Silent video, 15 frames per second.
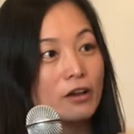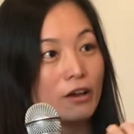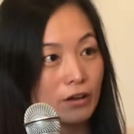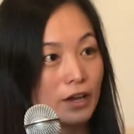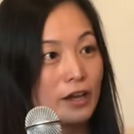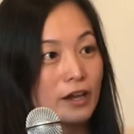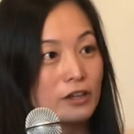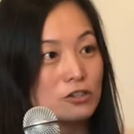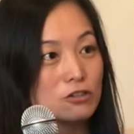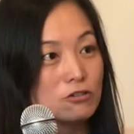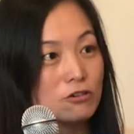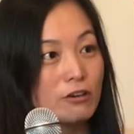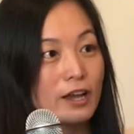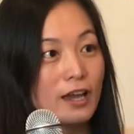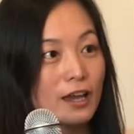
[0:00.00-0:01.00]
okay, to
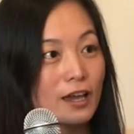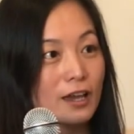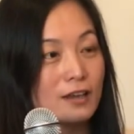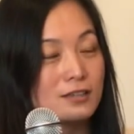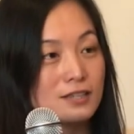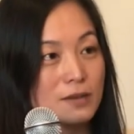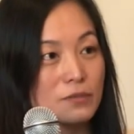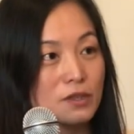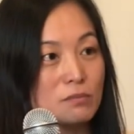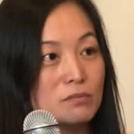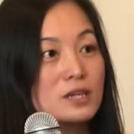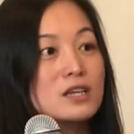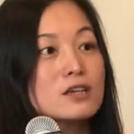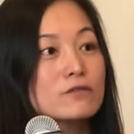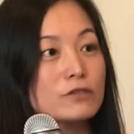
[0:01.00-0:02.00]
create something
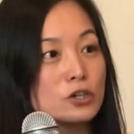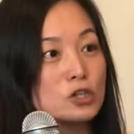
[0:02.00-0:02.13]
meaningful,